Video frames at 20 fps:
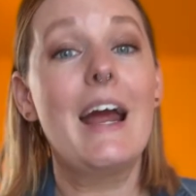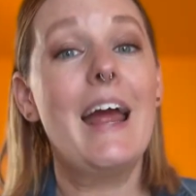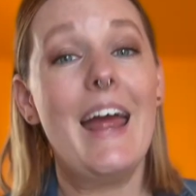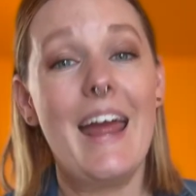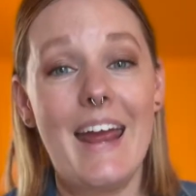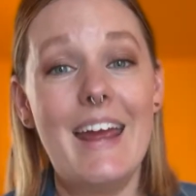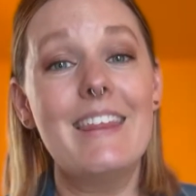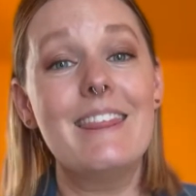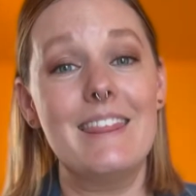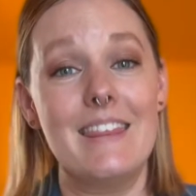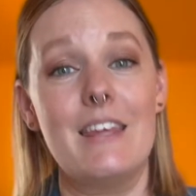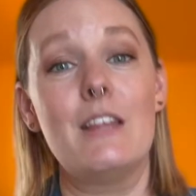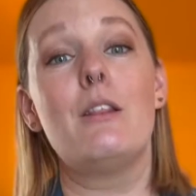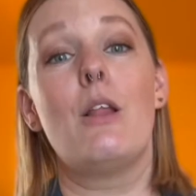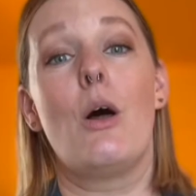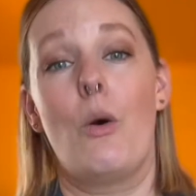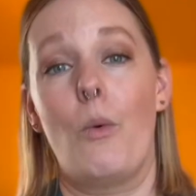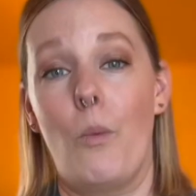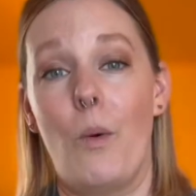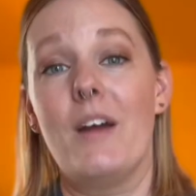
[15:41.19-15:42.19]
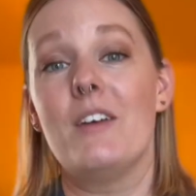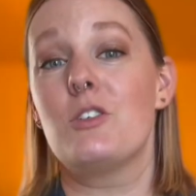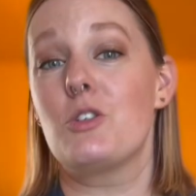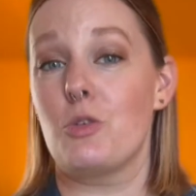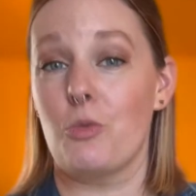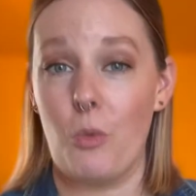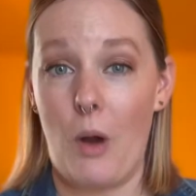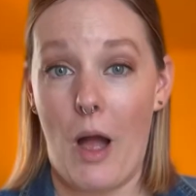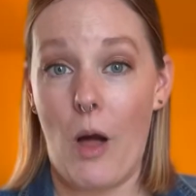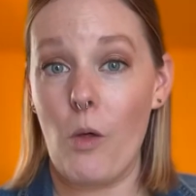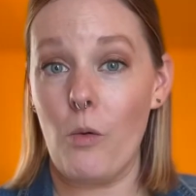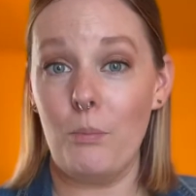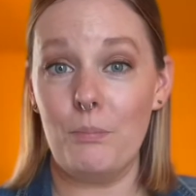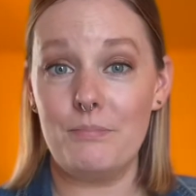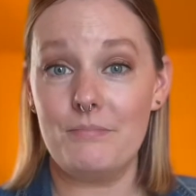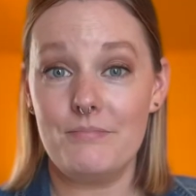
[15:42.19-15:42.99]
in the low waist realm.